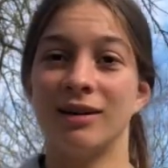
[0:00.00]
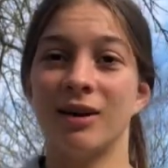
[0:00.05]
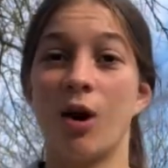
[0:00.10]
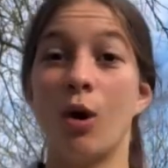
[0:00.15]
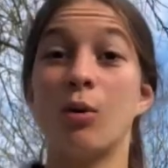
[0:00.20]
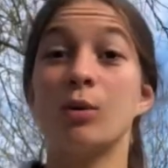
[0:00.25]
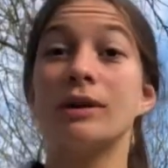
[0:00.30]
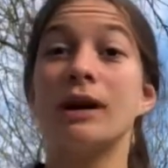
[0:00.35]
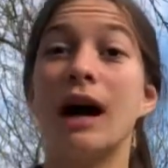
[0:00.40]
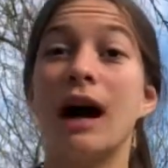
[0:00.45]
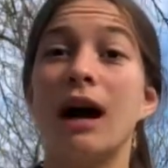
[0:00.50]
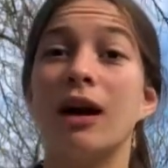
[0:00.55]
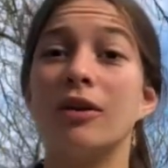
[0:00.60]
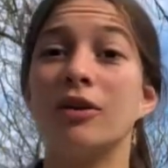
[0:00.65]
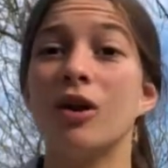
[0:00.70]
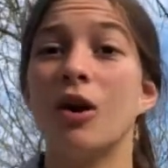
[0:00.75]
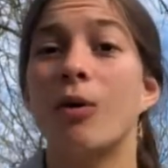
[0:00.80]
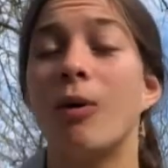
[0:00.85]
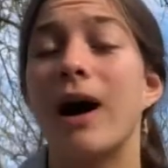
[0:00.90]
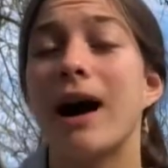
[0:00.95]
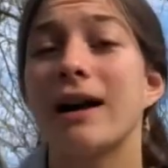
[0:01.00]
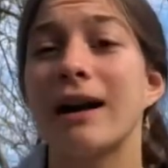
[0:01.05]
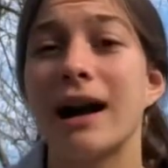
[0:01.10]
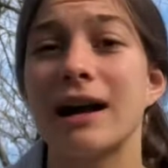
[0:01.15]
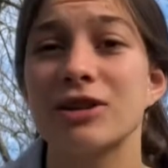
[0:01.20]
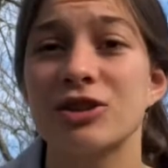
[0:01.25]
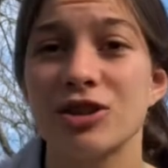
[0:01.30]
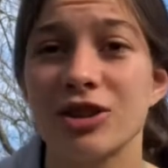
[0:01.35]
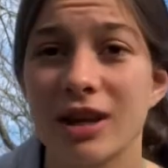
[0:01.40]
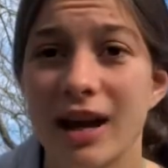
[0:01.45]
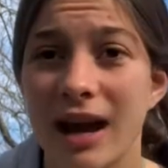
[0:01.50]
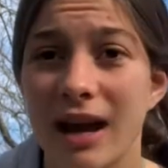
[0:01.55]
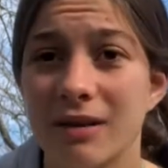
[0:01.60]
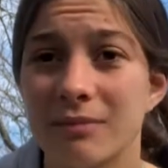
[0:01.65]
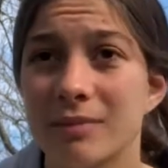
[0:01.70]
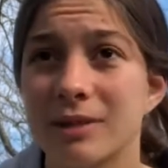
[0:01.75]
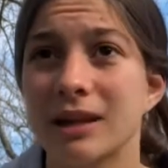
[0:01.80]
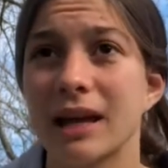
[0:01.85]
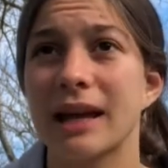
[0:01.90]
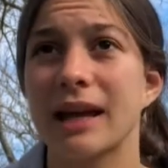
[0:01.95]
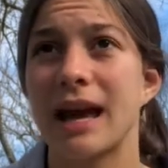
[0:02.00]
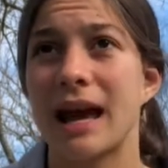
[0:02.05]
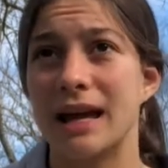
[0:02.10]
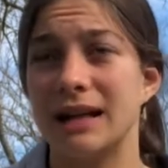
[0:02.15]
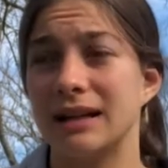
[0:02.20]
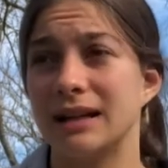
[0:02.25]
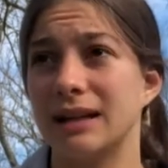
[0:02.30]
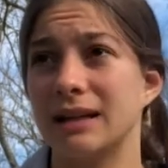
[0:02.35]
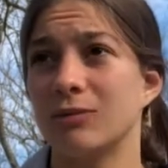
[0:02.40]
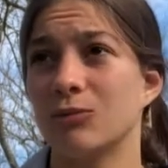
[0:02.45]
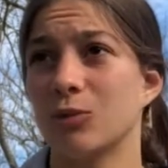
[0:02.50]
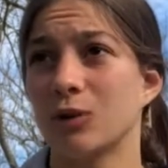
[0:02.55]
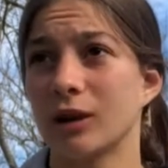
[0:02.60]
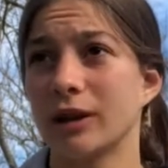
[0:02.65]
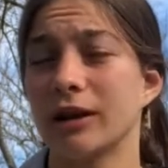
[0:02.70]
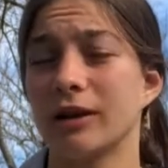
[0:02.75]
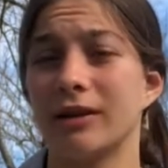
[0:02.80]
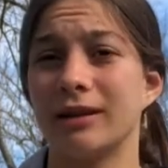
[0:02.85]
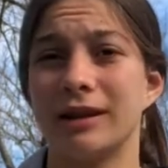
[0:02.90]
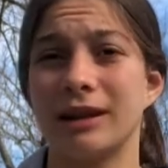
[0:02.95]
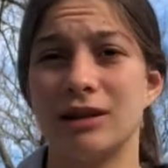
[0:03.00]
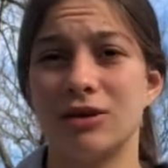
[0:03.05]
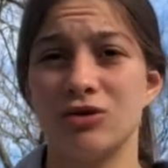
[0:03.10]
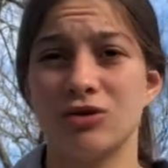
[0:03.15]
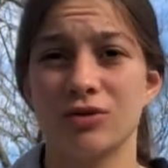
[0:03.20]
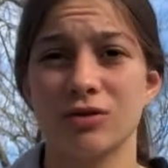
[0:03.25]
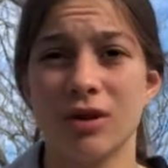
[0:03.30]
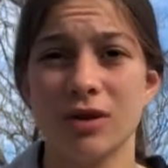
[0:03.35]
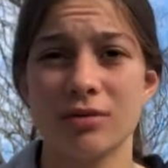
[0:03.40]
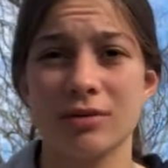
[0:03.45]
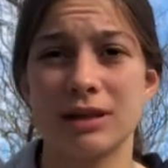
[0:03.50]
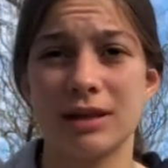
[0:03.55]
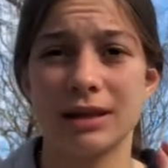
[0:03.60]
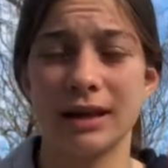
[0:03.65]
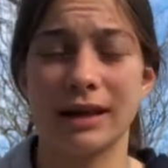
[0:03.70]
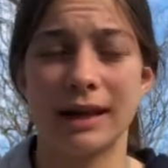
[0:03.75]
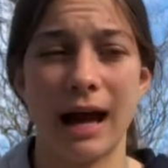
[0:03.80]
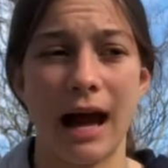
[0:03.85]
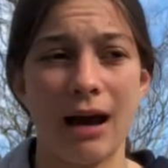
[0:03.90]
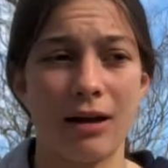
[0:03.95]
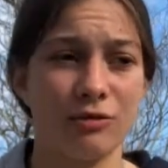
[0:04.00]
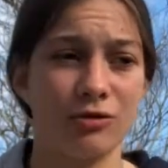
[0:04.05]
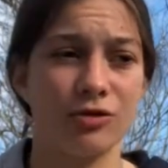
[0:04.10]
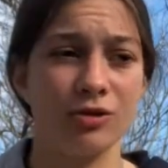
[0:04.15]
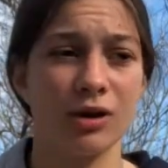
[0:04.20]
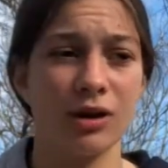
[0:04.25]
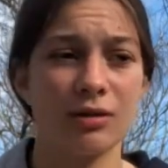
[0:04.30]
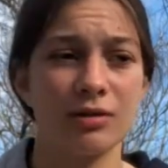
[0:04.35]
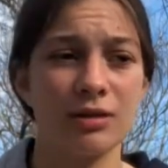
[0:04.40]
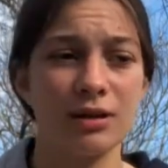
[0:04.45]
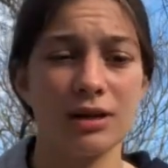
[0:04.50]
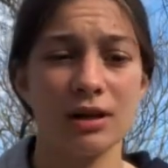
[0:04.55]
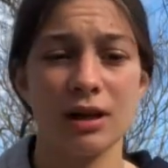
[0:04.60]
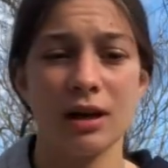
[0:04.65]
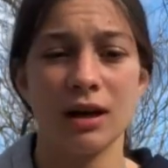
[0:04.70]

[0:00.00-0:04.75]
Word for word: Oh yeah, no, I actually have been like editing, working on intros and like outros.